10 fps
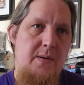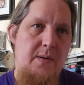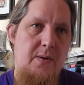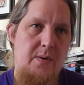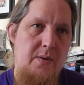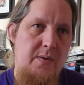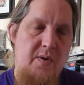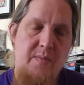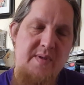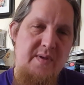or
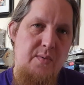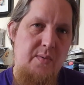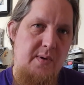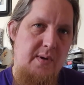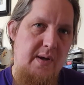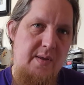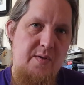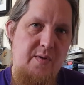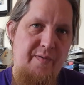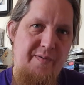told me to get
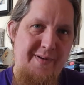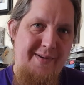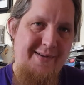stuffed,